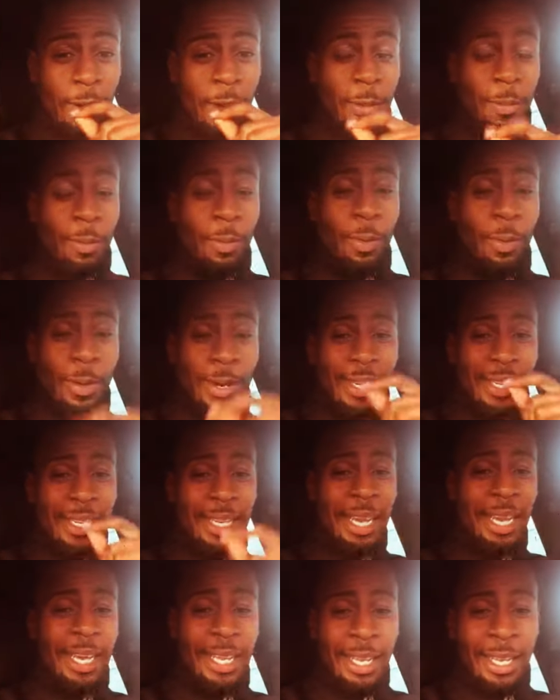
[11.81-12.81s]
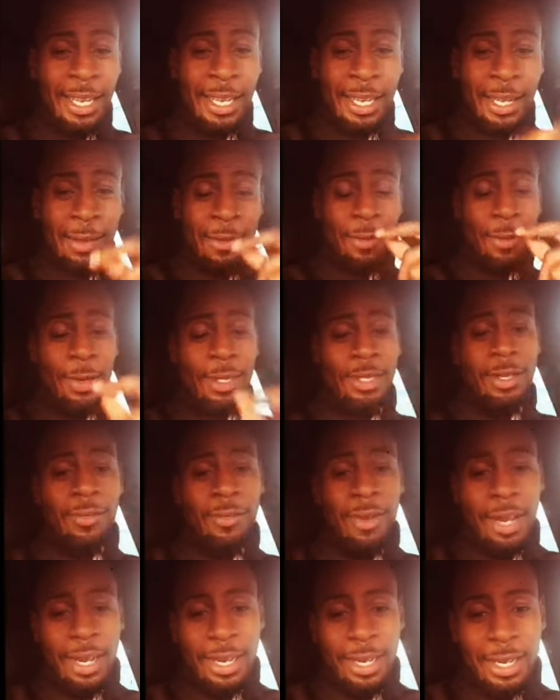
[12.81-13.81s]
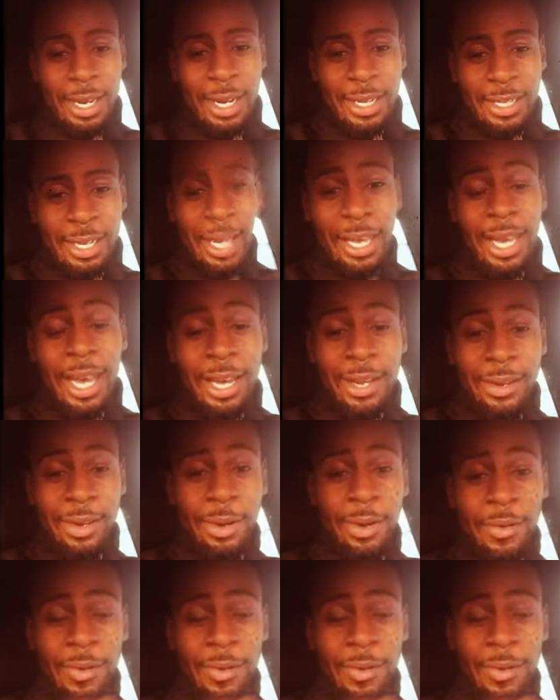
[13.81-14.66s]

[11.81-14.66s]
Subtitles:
important day for us to recognize, hey, how you doing?